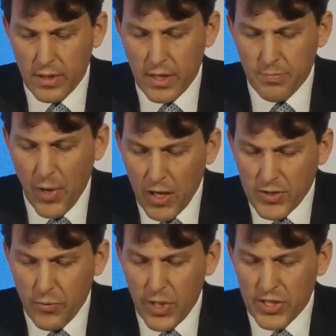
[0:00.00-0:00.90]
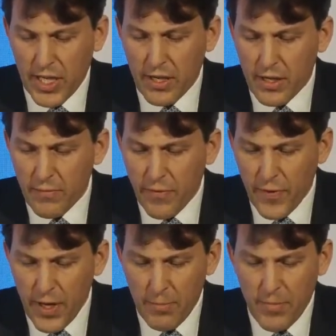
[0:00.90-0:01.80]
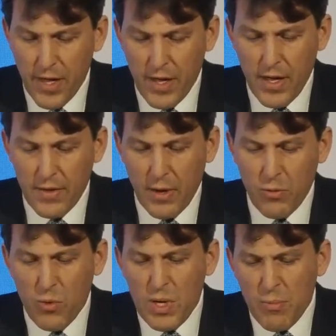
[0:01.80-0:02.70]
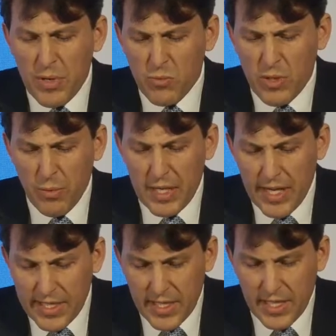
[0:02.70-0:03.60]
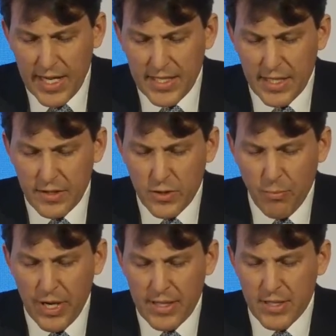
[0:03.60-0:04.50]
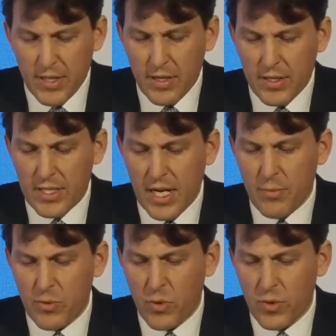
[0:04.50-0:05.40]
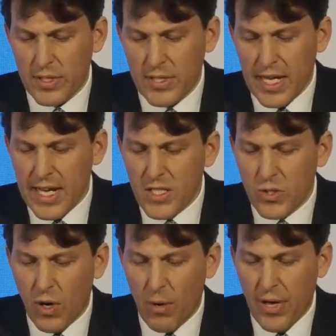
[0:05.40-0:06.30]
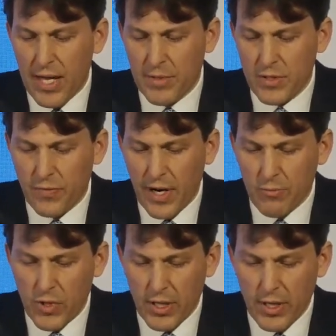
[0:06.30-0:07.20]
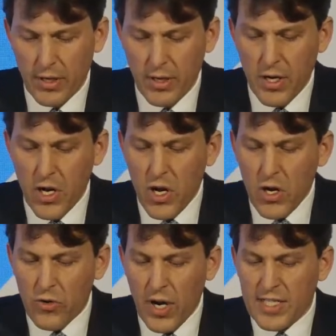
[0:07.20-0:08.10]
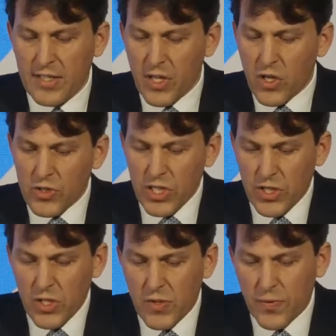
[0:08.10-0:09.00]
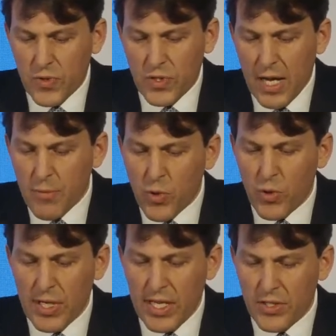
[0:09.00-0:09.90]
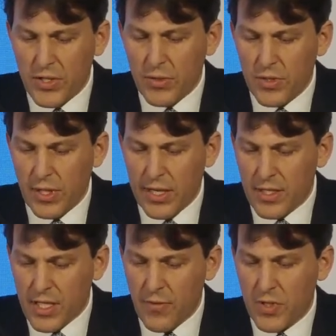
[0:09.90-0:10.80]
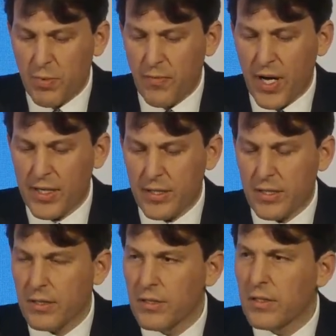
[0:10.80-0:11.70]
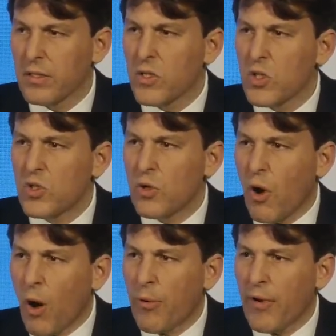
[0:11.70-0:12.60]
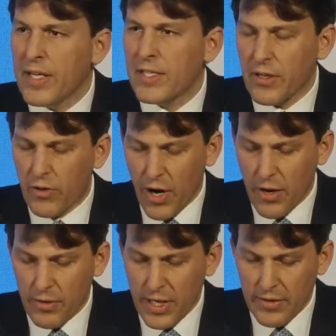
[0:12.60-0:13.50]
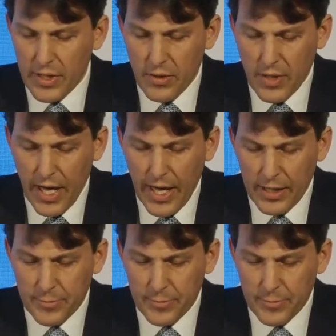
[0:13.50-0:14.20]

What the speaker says: as part of which I can confirm that we will be legislating to bring certain stablecoins into our payments framework, creating the conditions for stablecoin issuers and service providers to operate and grow in the UK.